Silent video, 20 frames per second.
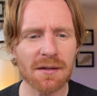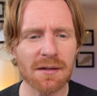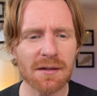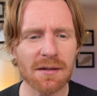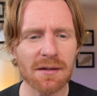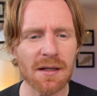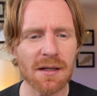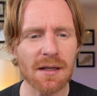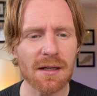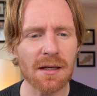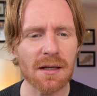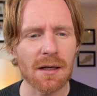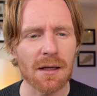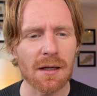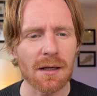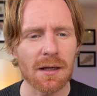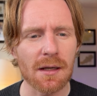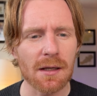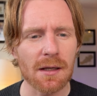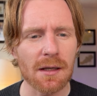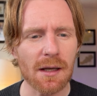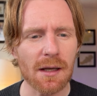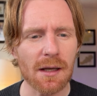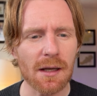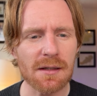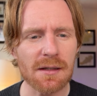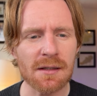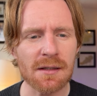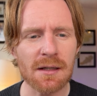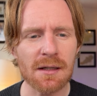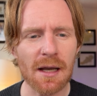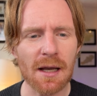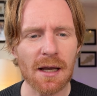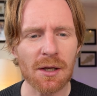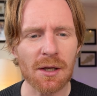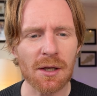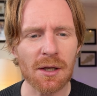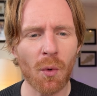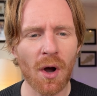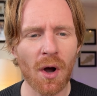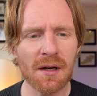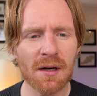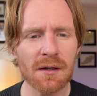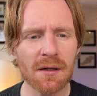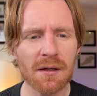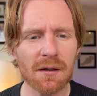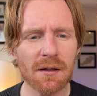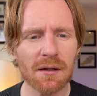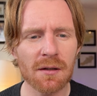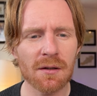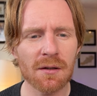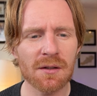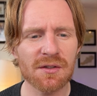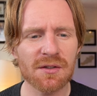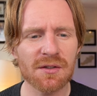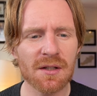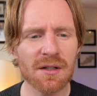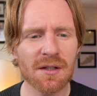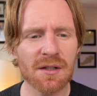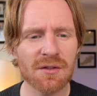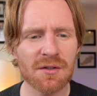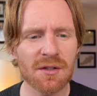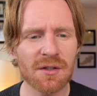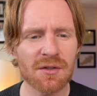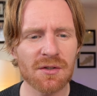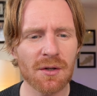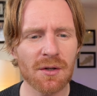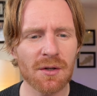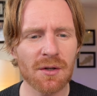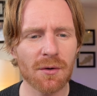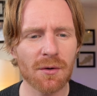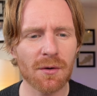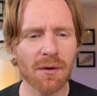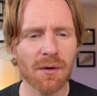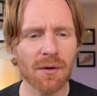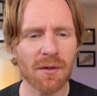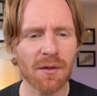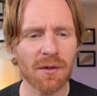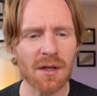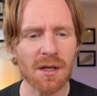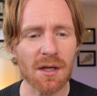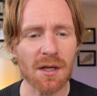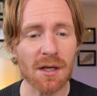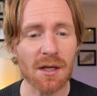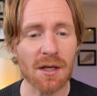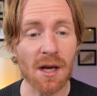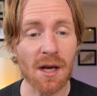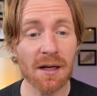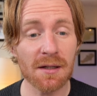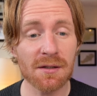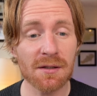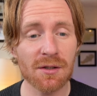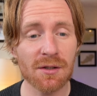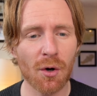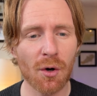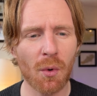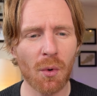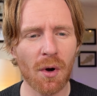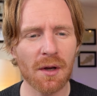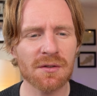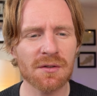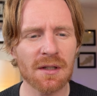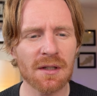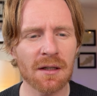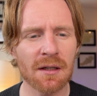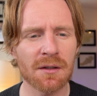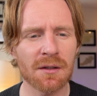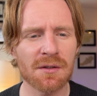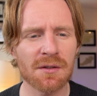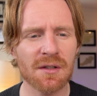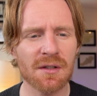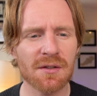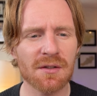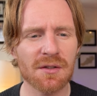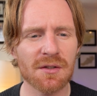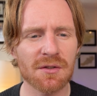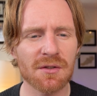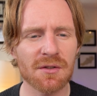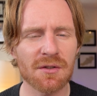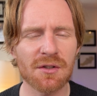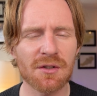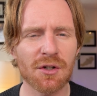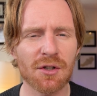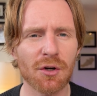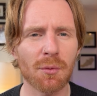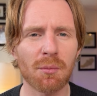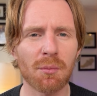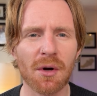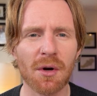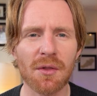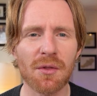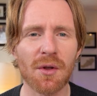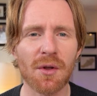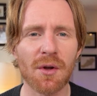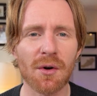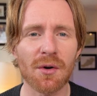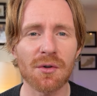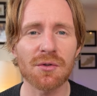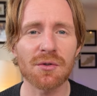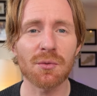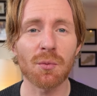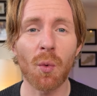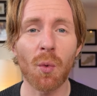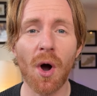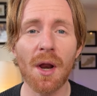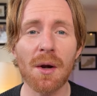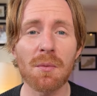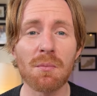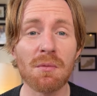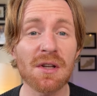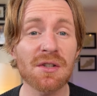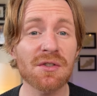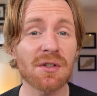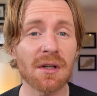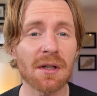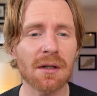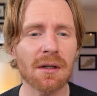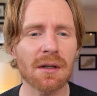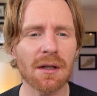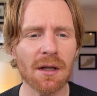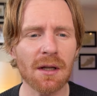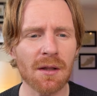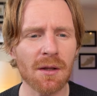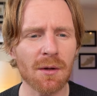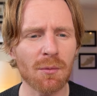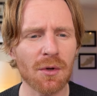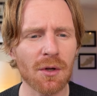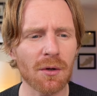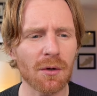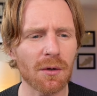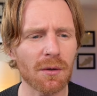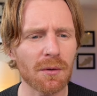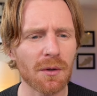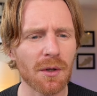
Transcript: the 1881 England census is here, the 1901 England census is here, but there's one missing in the middle.